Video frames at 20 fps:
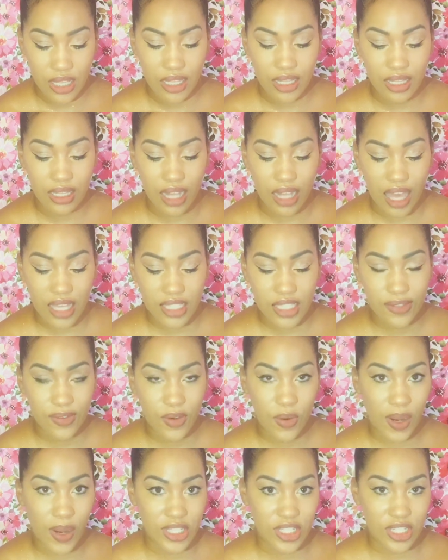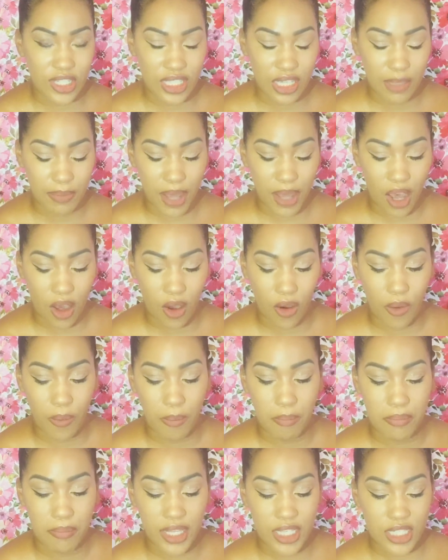lots of questions about
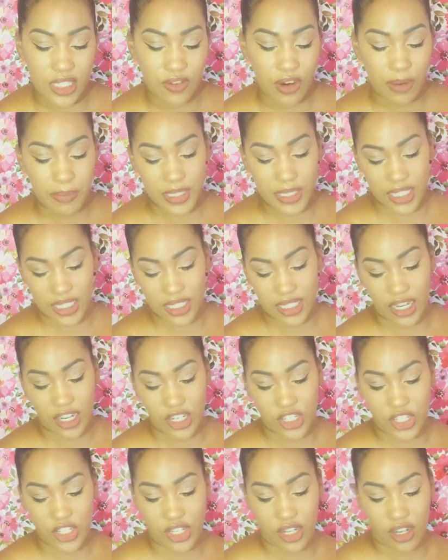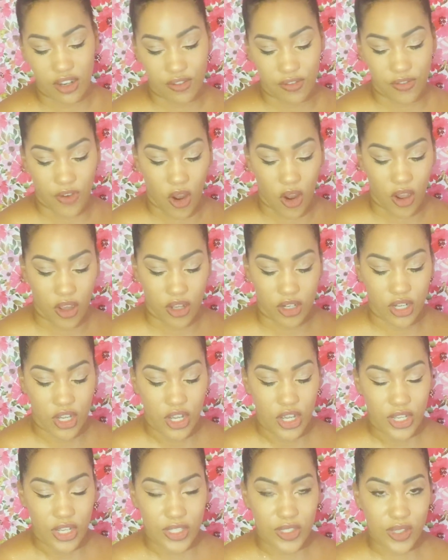misrepresentation and fraud.
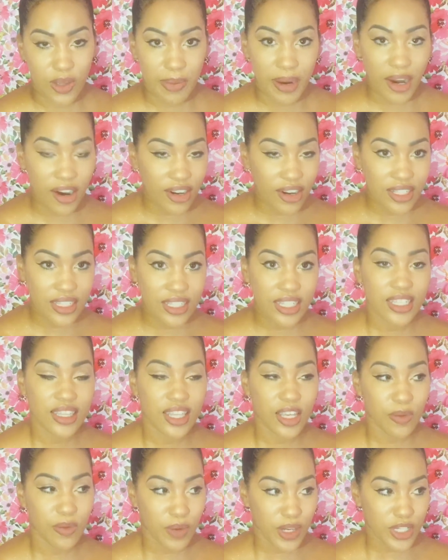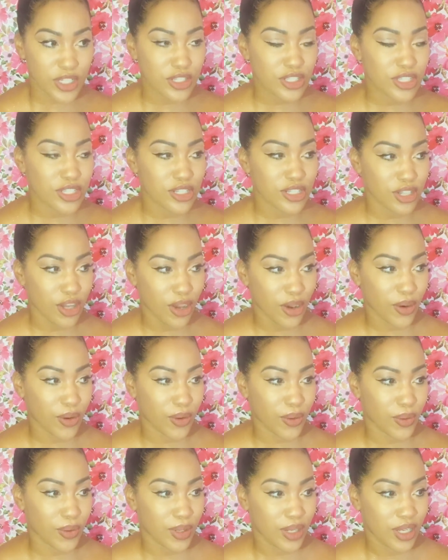So apparently they want you to
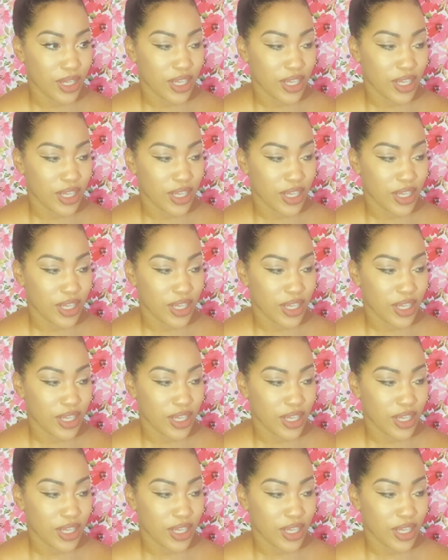know,